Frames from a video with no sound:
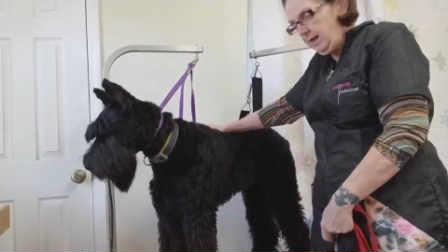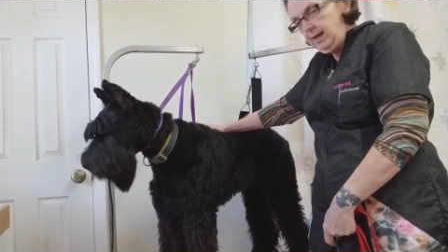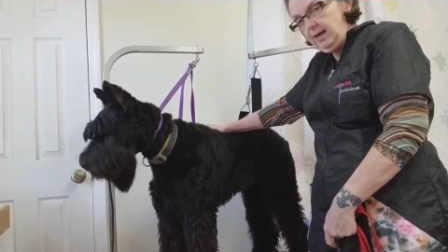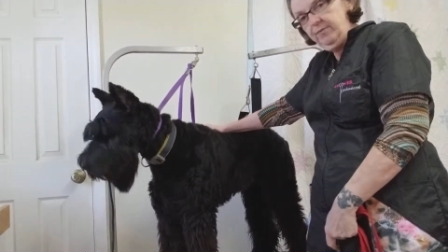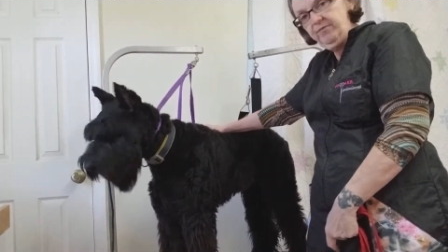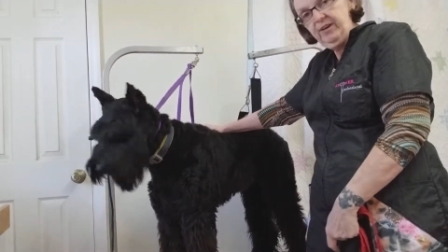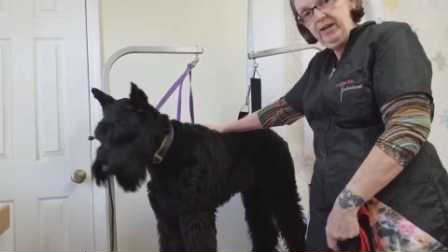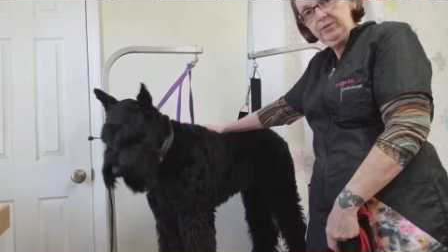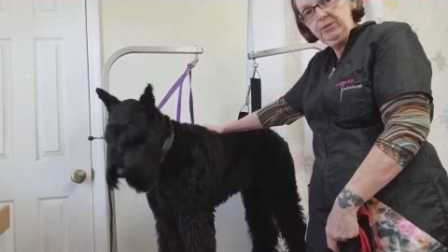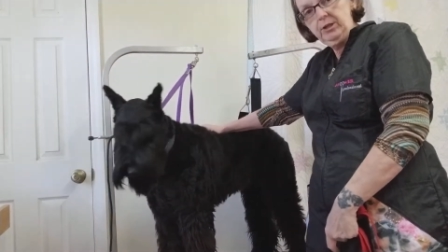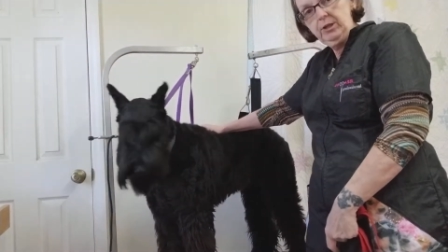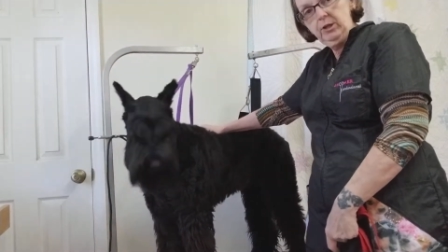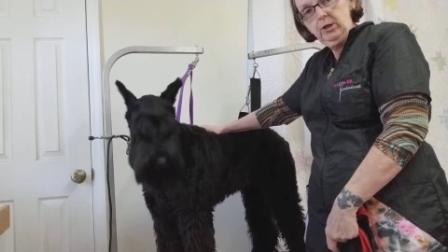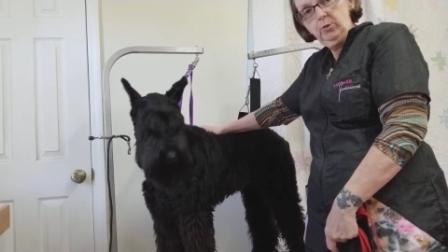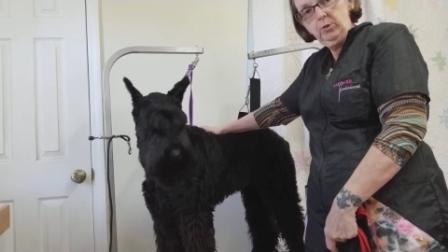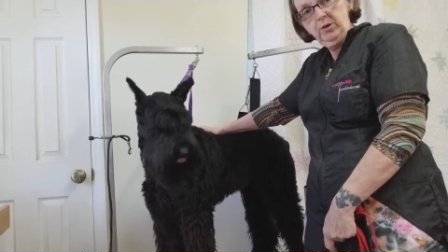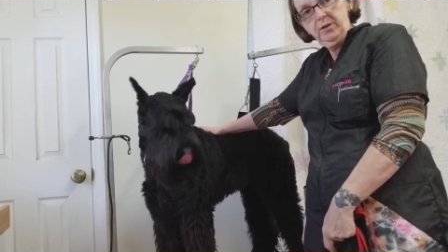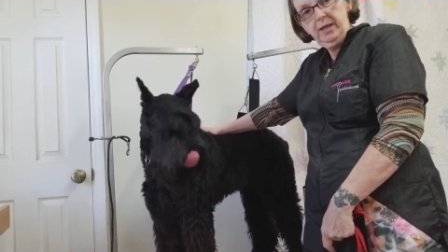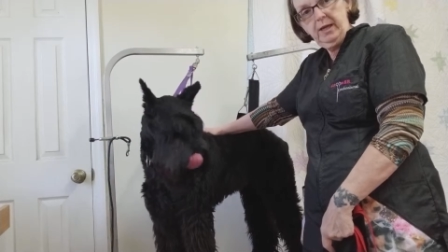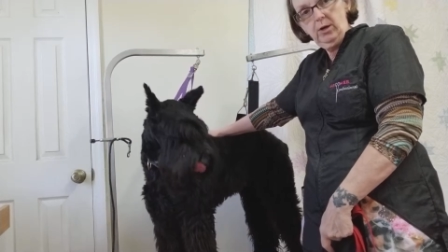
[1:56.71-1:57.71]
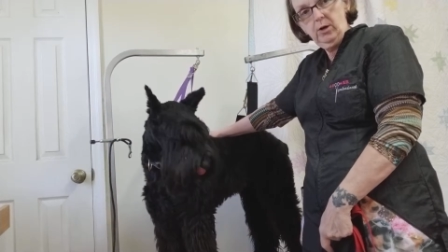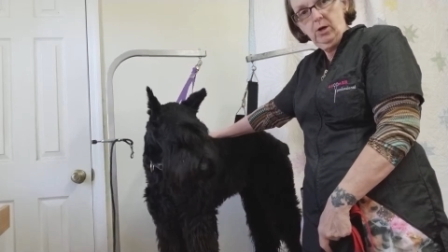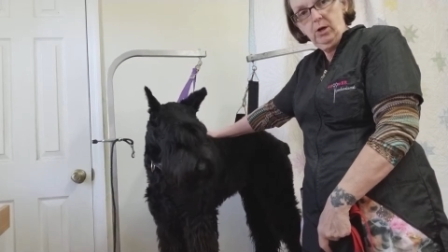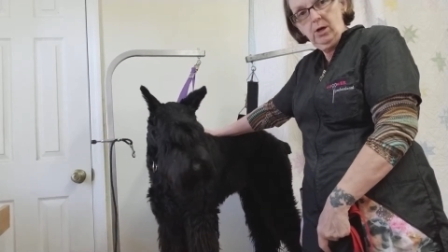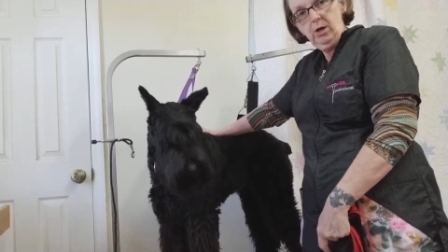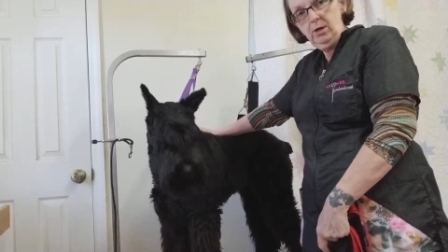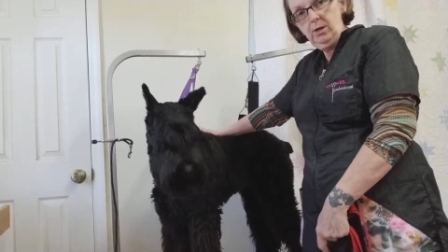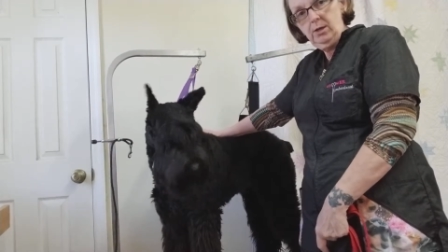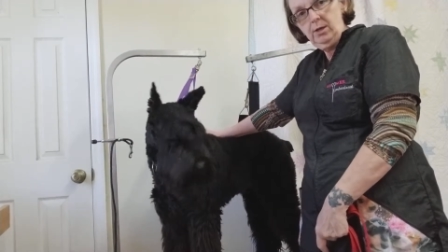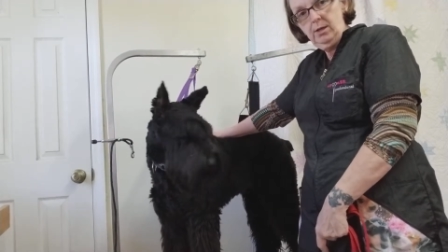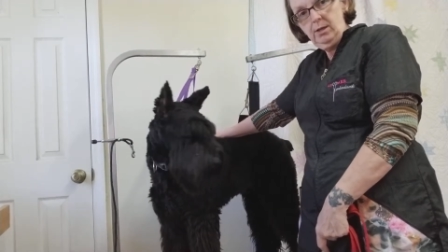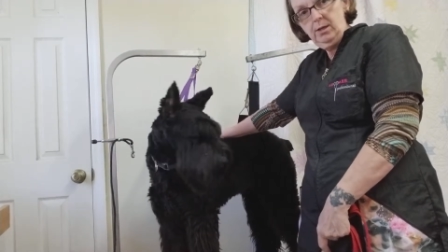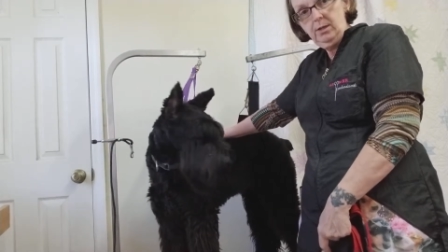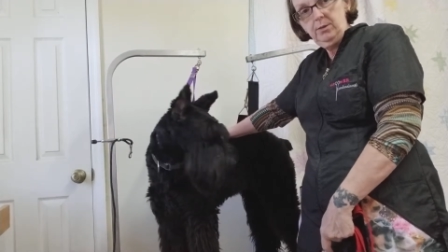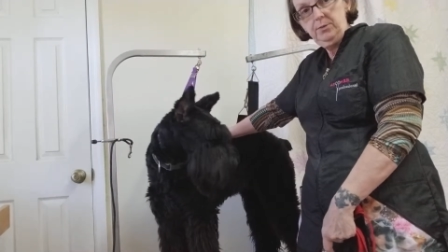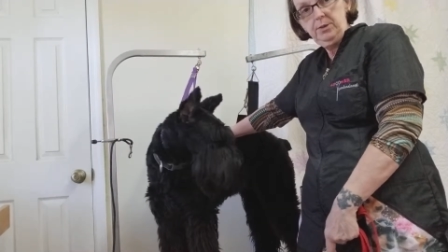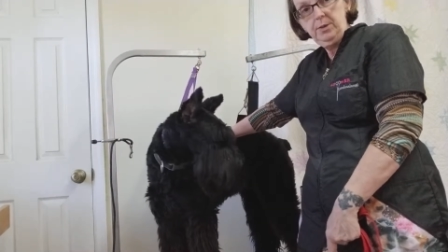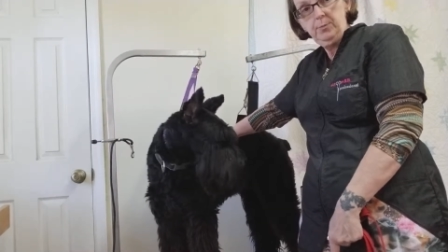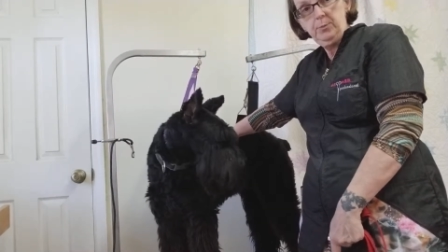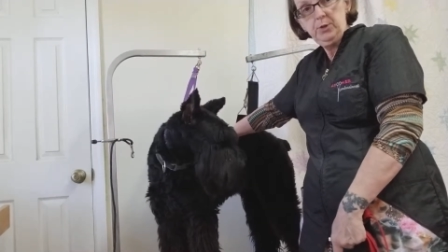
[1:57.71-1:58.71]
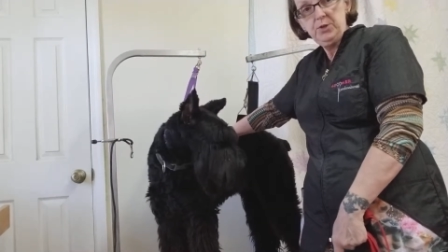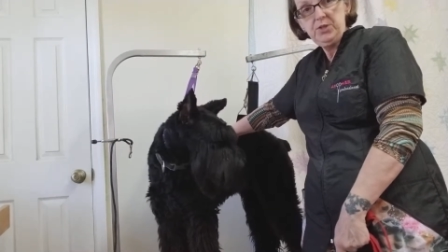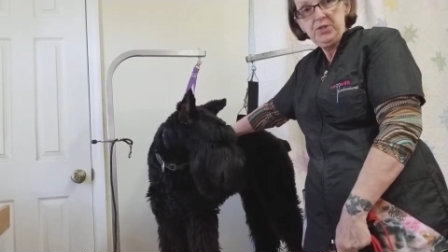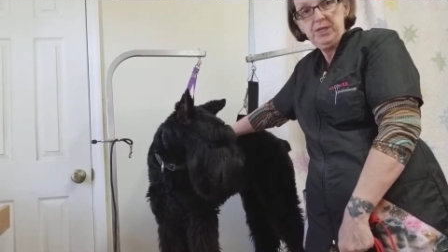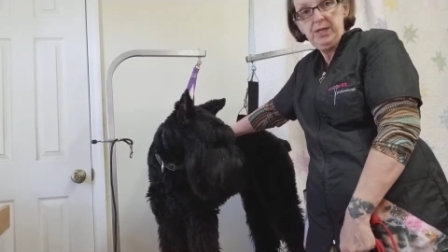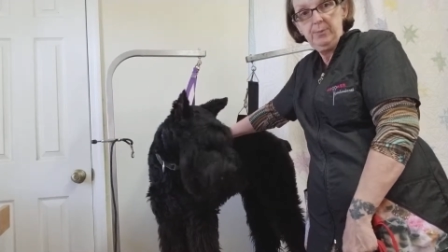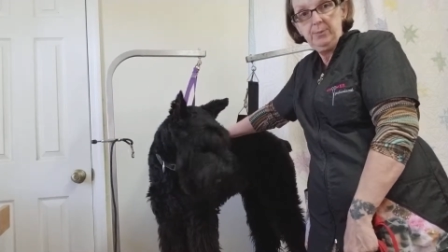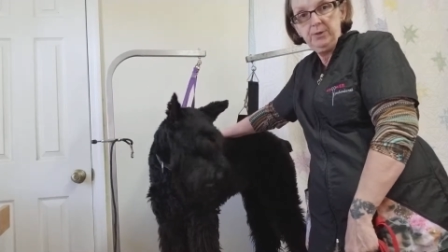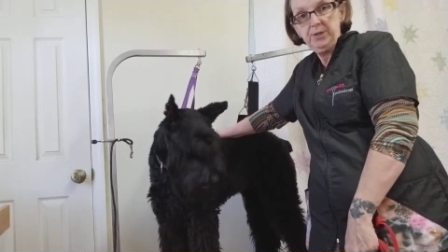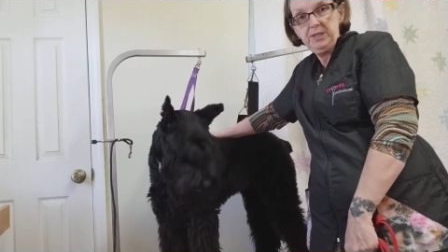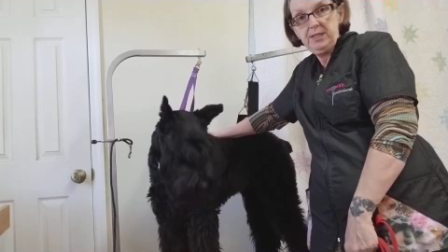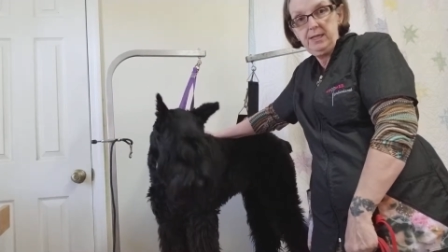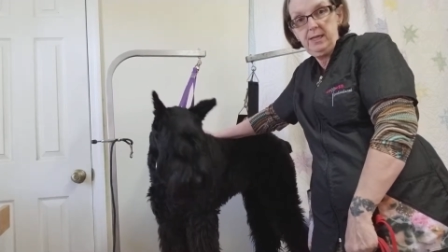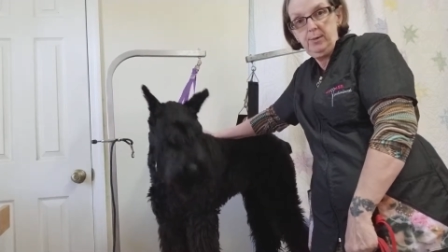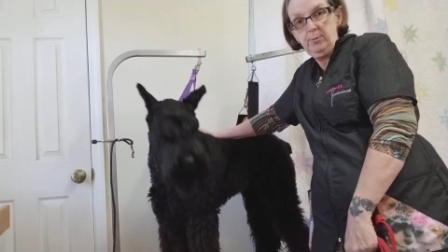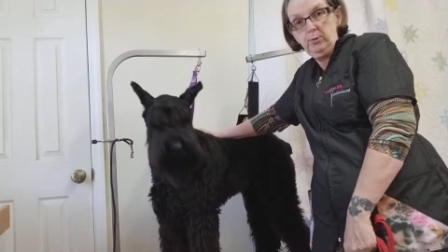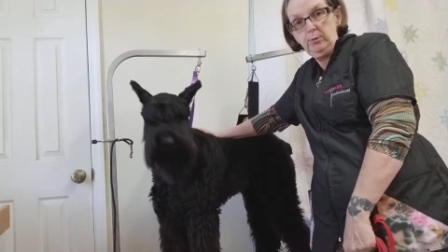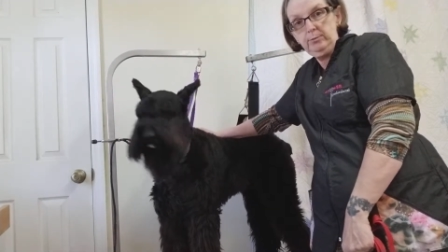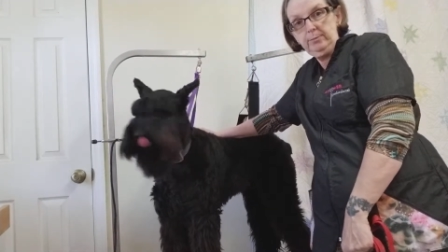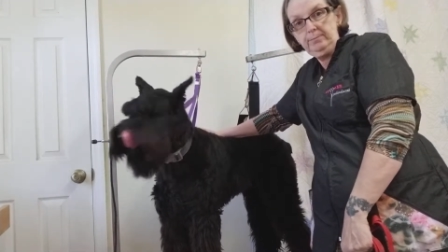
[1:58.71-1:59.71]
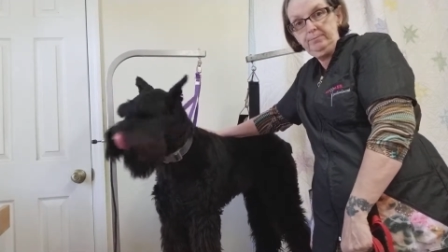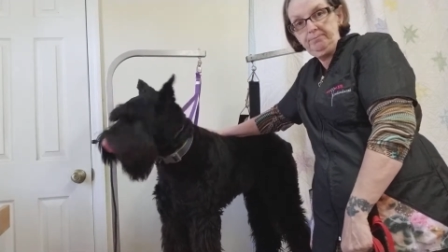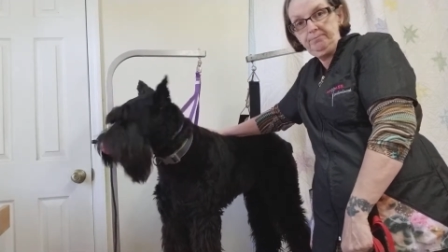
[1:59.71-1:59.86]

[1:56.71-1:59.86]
In fact, the lower they are, the more stable the table.